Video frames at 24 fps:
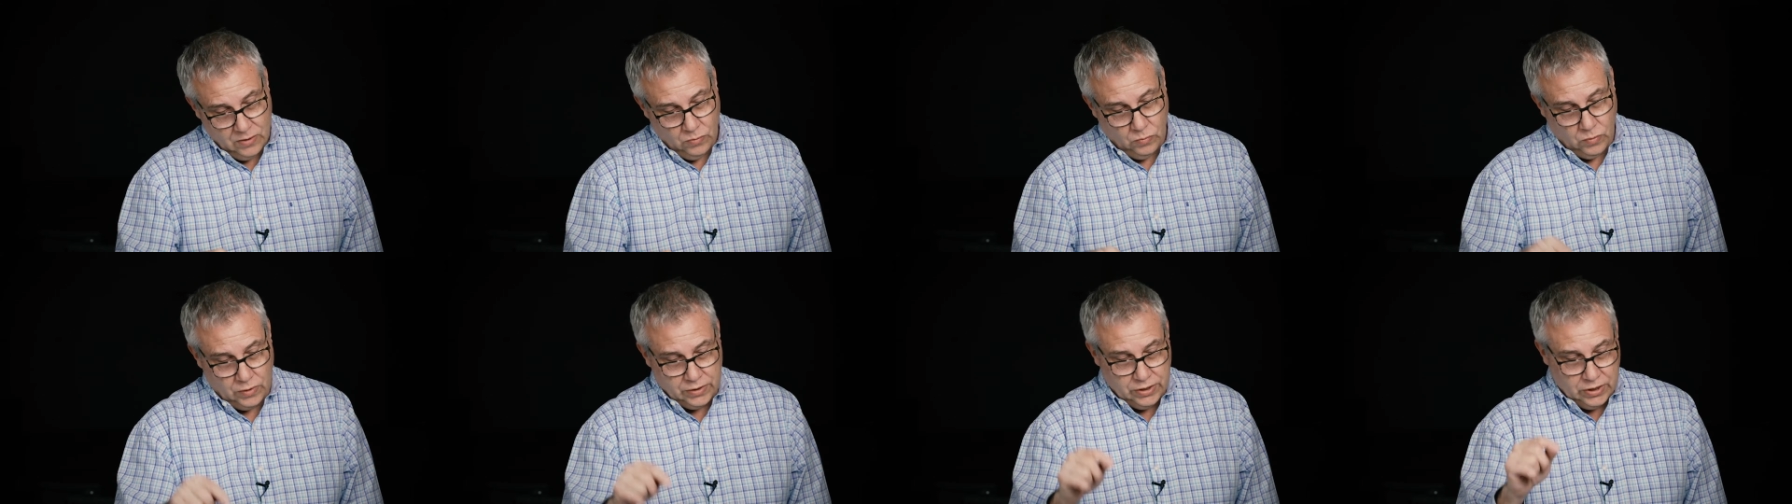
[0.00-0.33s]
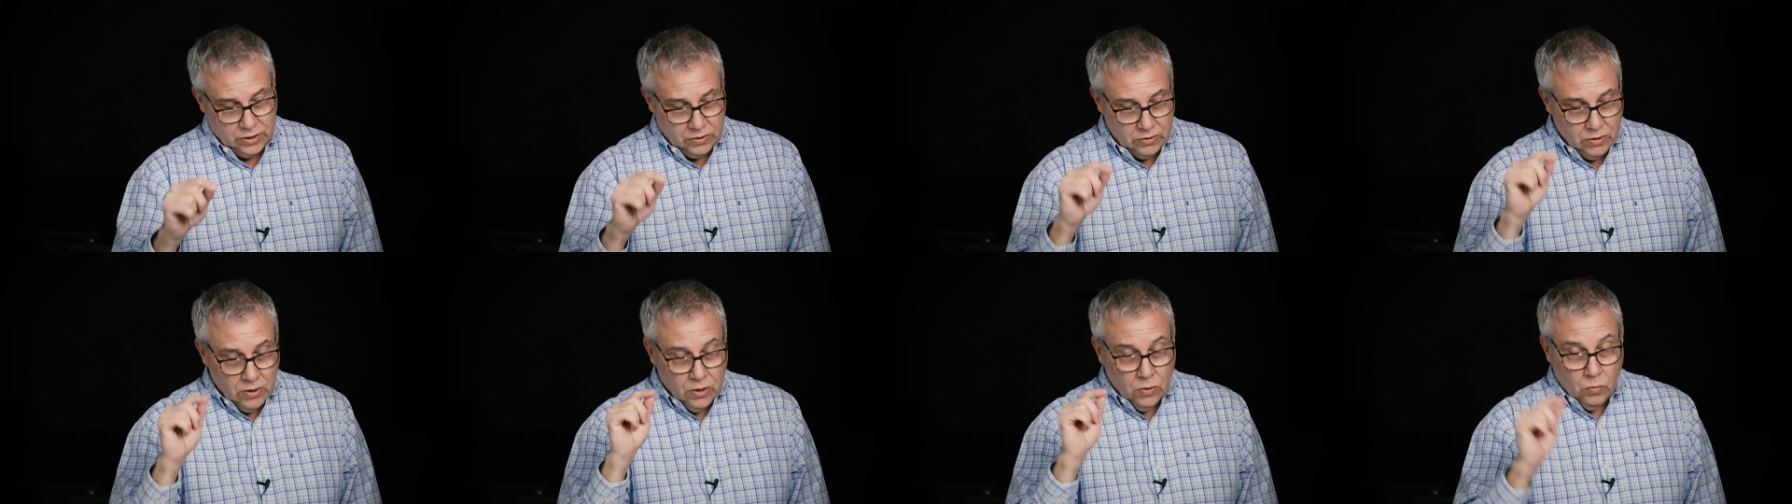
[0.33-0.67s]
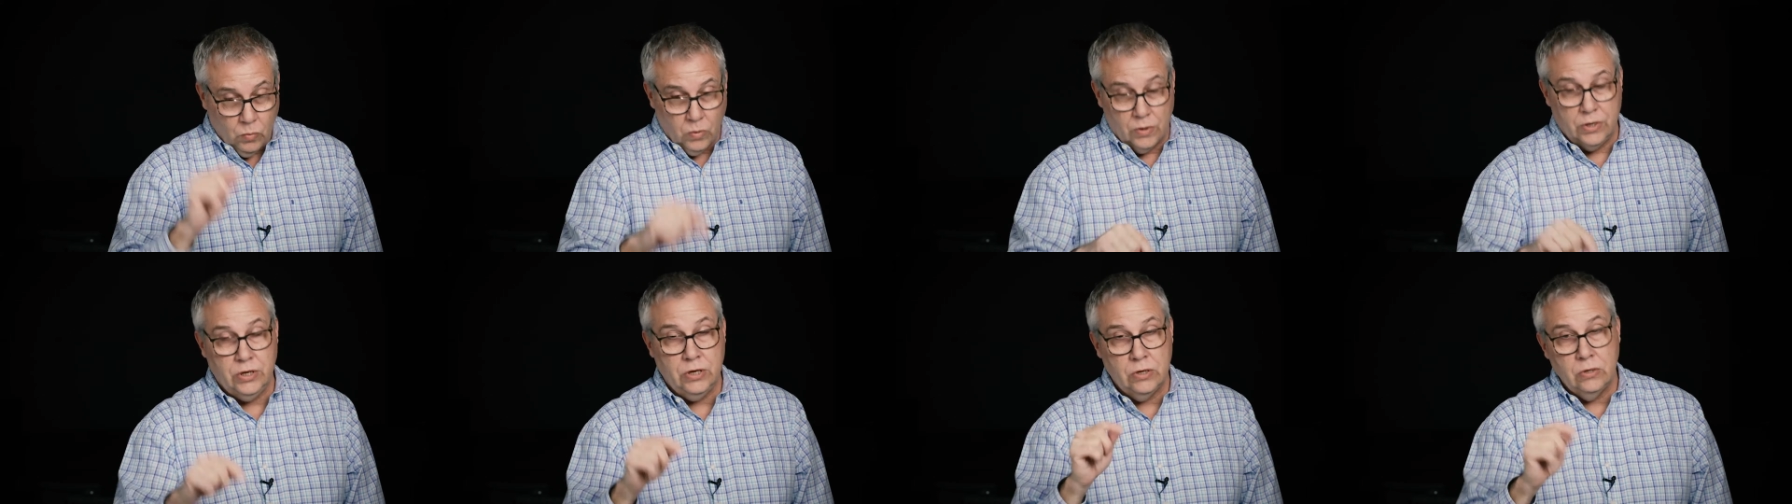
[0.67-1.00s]
When you,
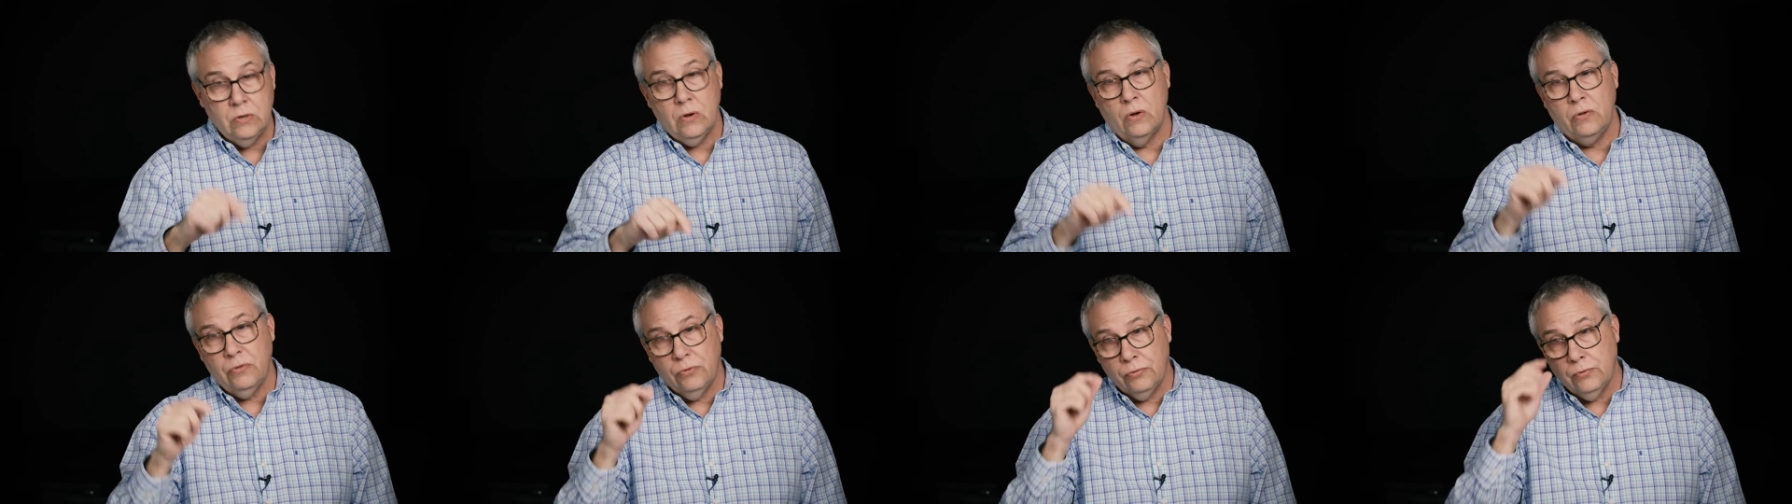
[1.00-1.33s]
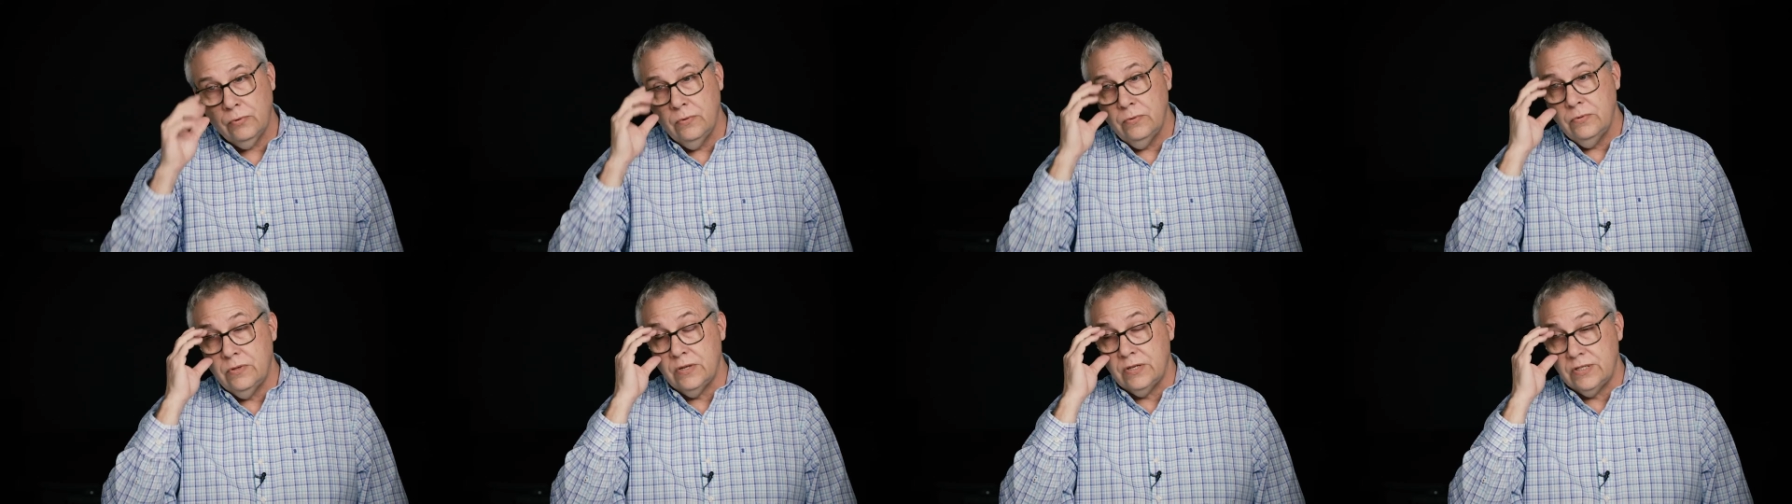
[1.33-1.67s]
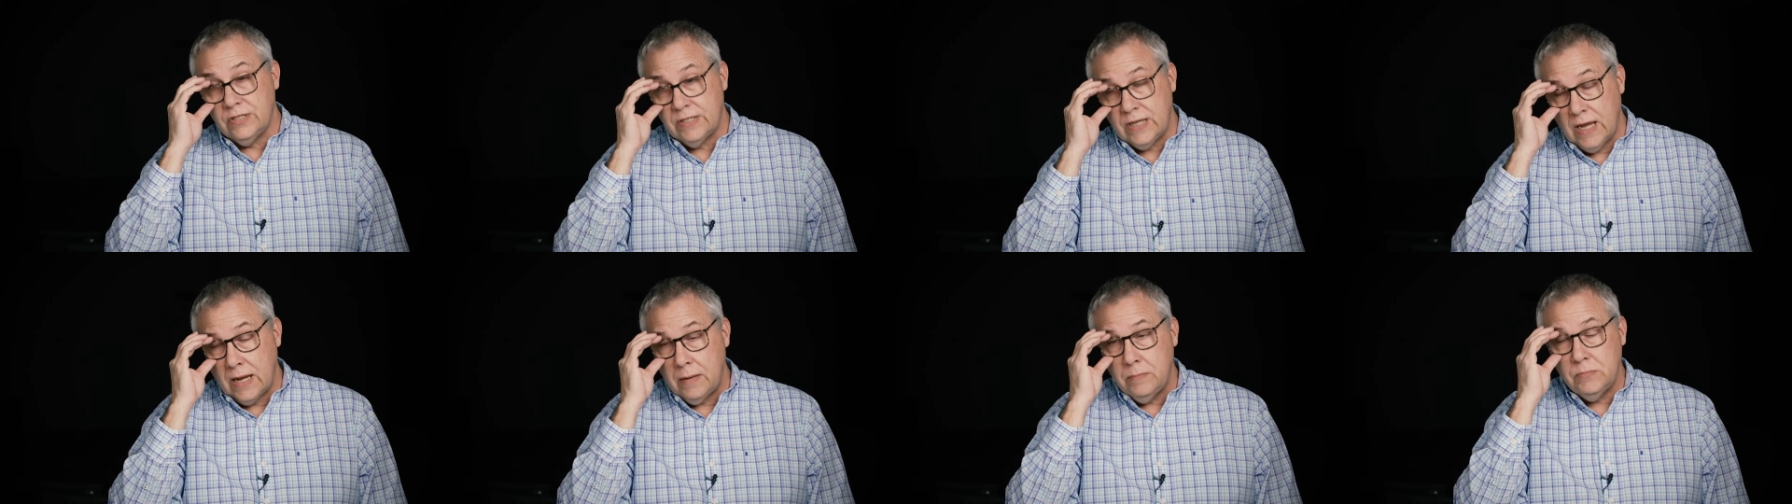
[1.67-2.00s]
when you go through the
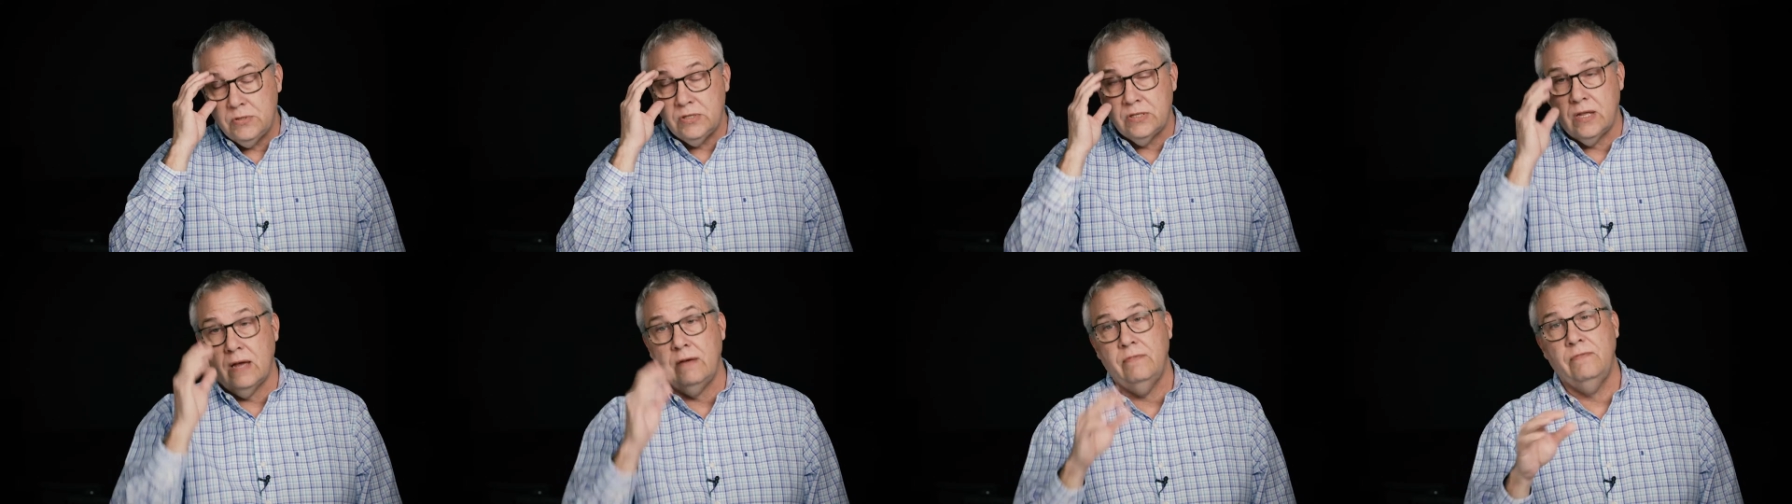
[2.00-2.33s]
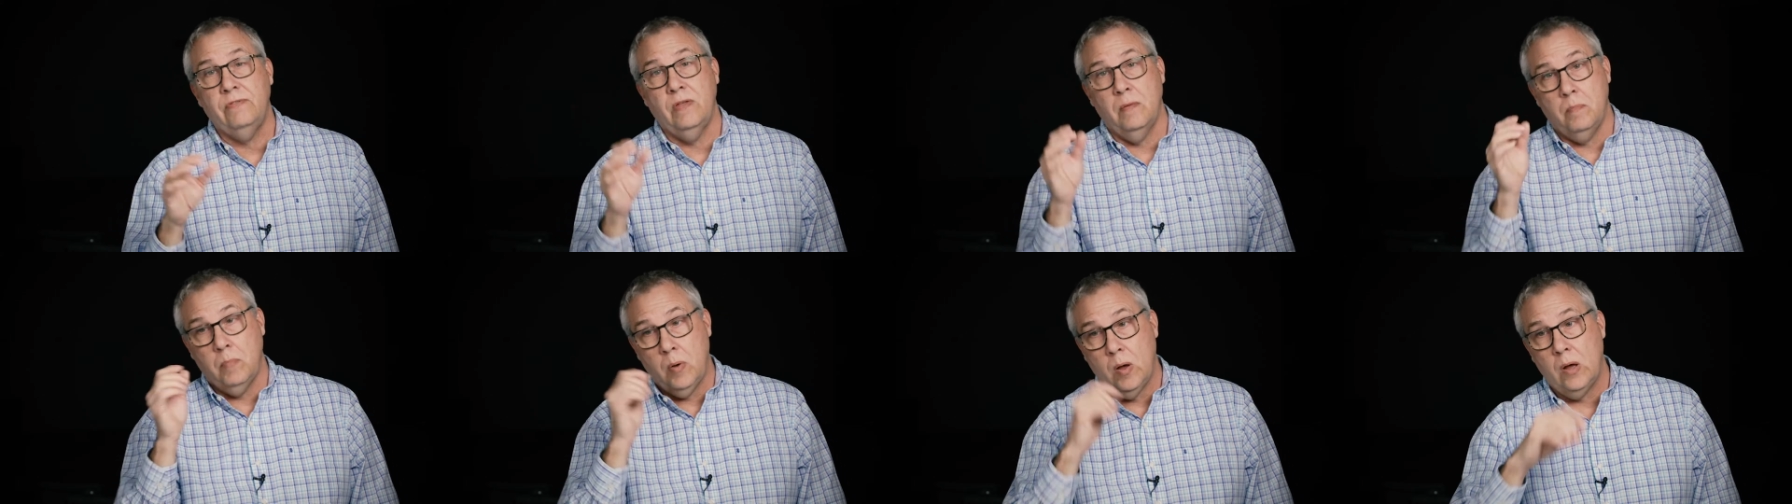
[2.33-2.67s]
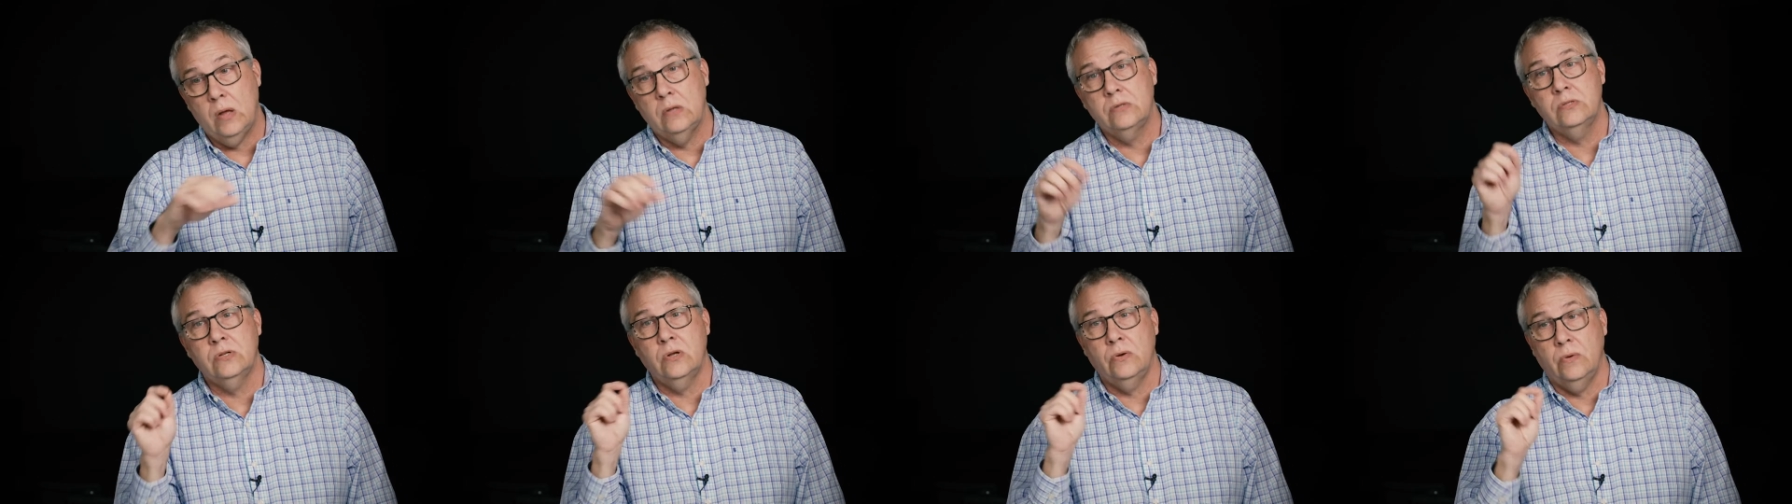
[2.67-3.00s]
same stuff that
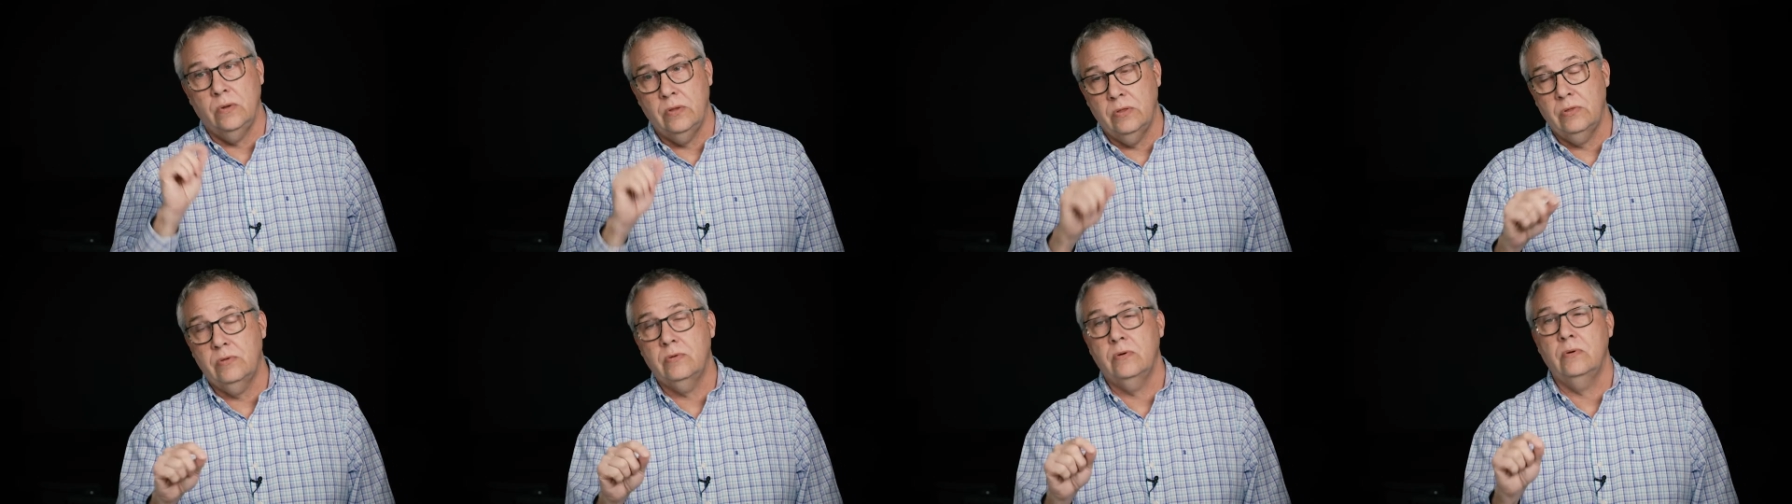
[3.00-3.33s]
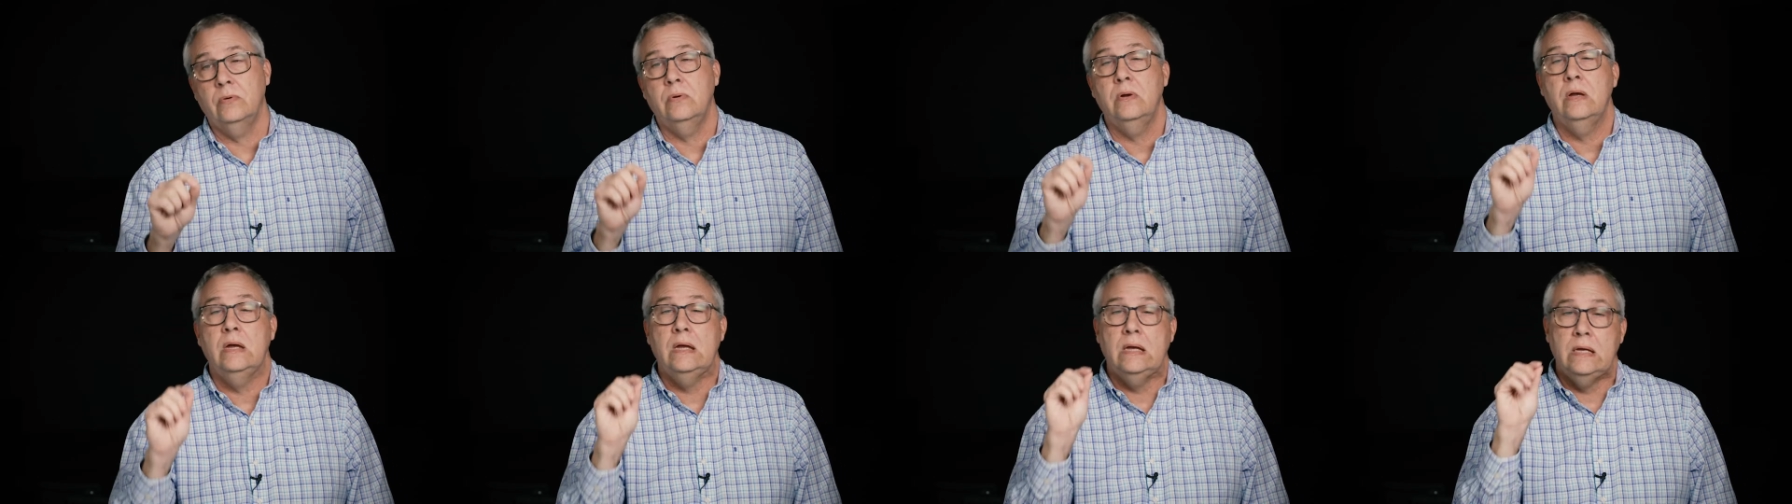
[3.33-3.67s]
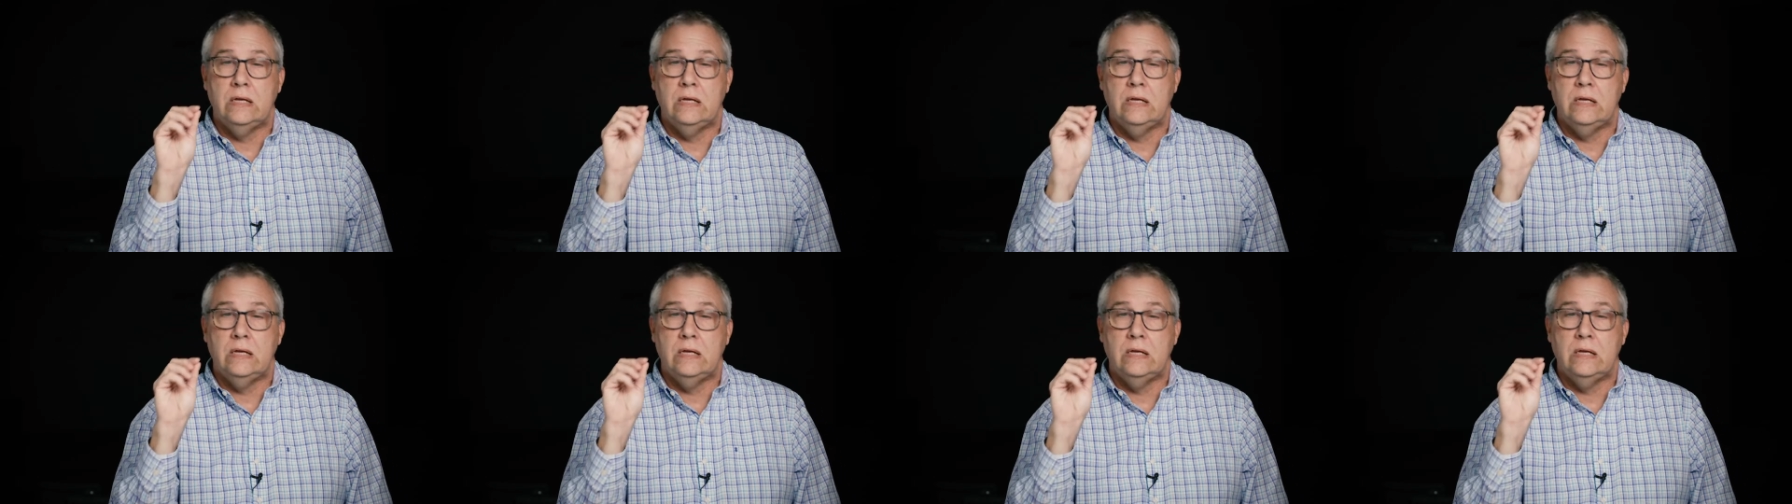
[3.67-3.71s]
Paul's going through,